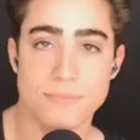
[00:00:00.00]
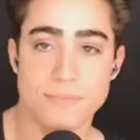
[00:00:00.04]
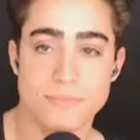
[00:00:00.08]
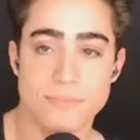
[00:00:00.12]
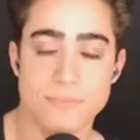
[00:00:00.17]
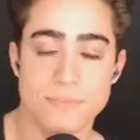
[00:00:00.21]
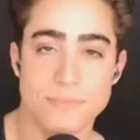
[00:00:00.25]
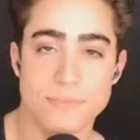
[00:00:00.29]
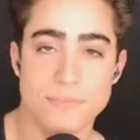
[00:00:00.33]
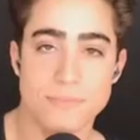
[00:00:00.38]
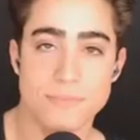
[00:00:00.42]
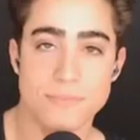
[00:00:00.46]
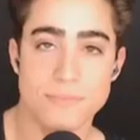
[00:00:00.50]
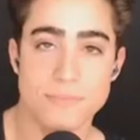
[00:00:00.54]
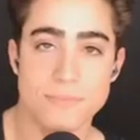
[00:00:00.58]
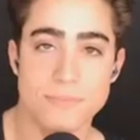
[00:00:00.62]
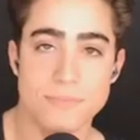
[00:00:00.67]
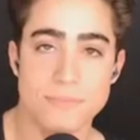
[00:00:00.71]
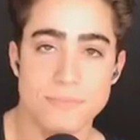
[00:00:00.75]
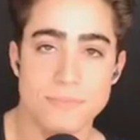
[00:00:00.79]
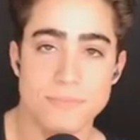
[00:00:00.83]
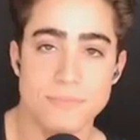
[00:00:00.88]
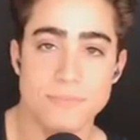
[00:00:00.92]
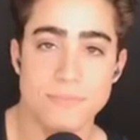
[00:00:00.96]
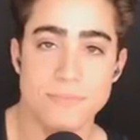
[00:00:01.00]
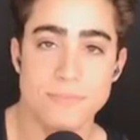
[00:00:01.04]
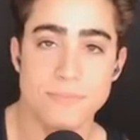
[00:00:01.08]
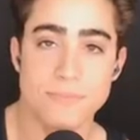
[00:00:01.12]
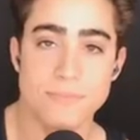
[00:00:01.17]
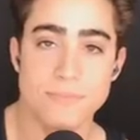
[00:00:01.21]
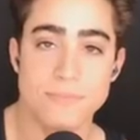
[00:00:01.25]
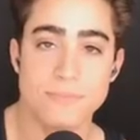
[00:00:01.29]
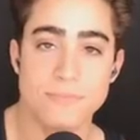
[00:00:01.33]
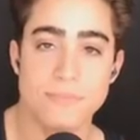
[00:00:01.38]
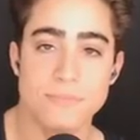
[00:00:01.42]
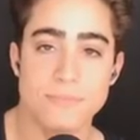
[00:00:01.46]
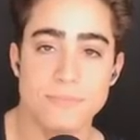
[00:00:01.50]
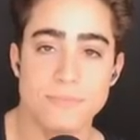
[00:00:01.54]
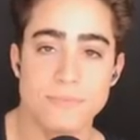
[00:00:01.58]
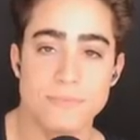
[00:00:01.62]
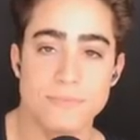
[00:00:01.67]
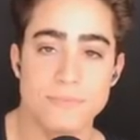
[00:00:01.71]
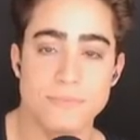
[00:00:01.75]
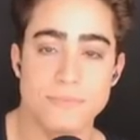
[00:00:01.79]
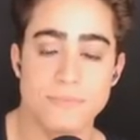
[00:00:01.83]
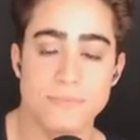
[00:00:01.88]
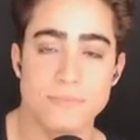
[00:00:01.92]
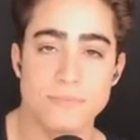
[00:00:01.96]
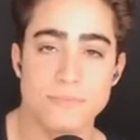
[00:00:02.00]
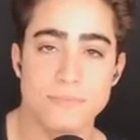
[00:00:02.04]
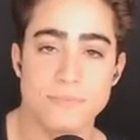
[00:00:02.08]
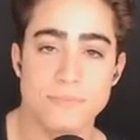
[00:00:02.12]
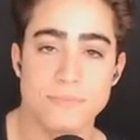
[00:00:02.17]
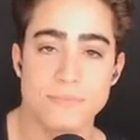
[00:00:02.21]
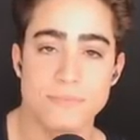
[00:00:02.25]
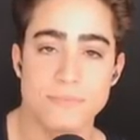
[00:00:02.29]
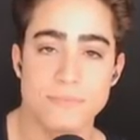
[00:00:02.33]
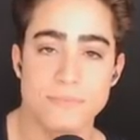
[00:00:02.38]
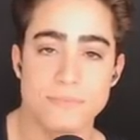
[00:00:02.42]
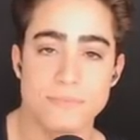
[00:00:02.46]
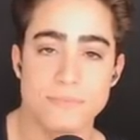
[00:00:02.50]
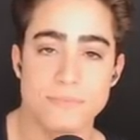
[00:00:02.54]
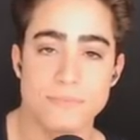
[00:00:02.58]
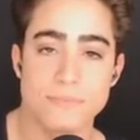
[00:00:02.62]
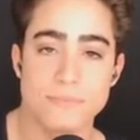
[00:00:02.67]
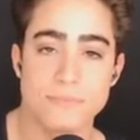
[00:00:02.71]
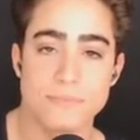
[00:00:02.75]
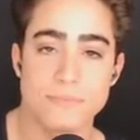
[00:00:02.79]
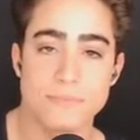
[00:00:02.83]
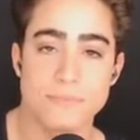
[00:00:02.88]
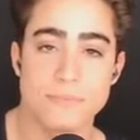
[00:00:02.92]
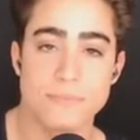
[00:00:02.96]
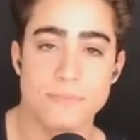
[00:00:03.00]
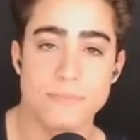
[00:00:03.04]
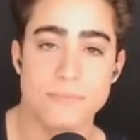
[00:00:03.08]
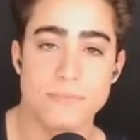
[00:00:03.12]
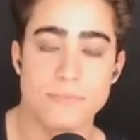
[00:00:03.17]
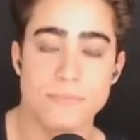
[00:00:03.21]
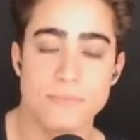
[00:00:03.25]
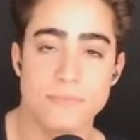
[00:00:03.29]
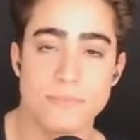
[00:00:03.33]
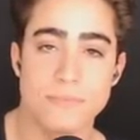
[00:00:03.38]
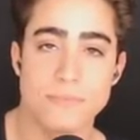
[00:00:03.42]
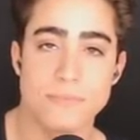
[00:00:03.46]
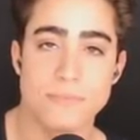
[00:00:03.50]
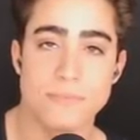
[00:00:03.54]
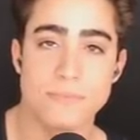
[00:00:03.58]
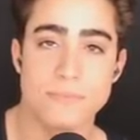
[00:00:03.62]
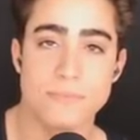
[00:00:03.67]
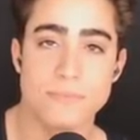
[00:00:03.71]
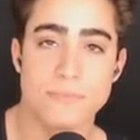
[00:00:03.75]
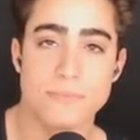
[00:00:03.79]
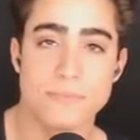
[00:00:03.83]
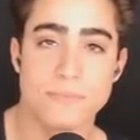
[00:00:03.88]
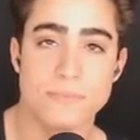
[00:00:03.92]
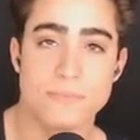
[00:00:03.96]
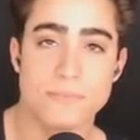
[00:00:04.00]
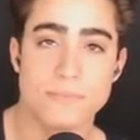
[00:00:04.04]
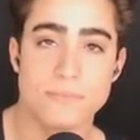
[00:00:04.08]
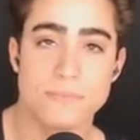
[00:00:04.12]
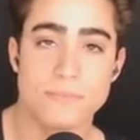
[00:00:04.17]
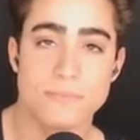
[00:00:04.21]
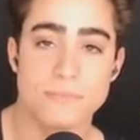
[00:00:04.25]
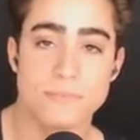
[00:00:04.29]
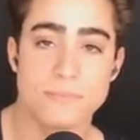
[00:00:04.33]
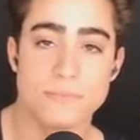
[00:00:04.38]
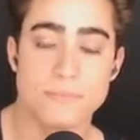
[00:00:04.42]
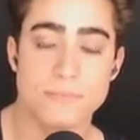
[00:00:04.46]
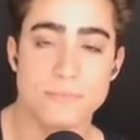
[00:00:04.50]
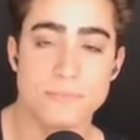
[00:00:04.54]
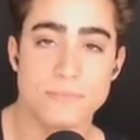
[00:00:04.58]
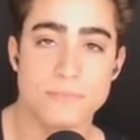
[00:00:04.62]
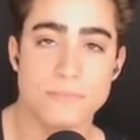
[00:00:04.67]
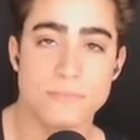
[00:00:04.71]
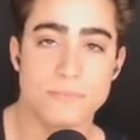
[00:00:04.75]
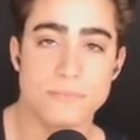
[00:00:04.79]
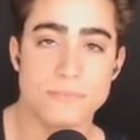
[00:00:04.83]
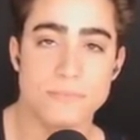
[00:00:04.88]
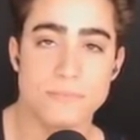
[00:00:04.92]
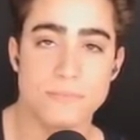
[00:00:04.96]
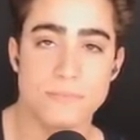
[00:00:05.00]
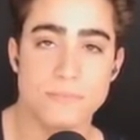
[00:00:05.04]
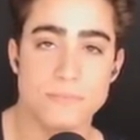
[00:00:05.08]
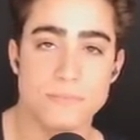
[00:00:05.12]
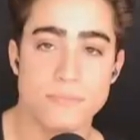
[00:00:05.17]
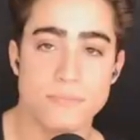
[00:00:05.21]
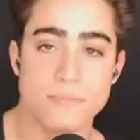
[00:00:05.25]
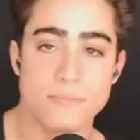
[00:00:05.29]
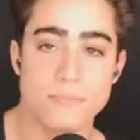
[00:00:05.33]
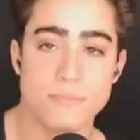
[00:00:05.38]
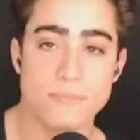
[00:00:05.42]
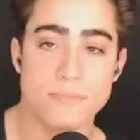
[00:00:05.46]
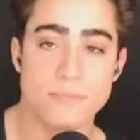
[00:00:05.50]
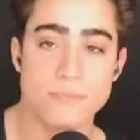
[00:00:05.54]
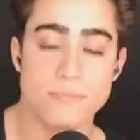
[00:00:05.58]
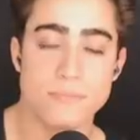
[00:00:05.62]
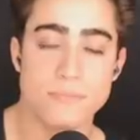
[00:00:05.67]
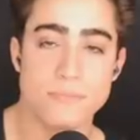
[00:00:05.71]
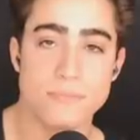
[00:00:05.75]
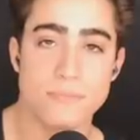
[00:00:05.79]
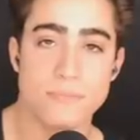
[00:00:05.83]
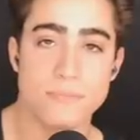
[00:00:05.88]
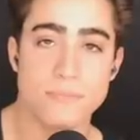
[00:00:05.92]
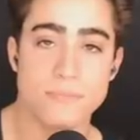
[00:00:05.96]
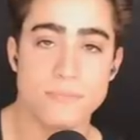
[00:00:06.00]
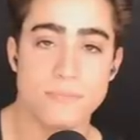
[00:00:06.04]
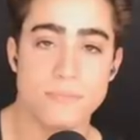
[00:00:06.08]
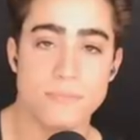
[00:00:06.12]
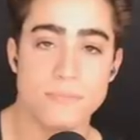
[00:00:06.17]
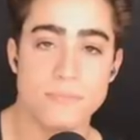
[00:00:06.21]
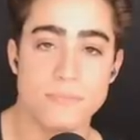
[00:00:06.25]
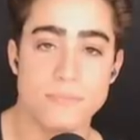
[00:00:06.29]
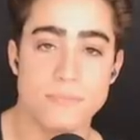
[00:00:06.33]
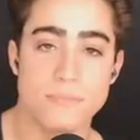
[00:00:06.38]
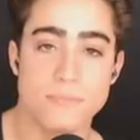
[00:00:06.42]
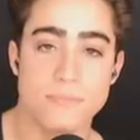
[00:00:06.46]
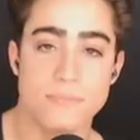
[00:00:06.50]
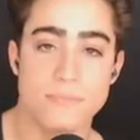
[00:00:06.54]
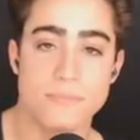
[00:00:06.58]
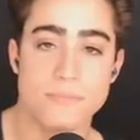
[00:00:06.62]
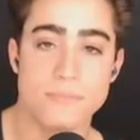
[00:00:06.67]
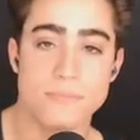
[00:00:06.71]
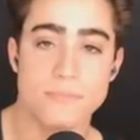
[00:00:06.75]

(silent)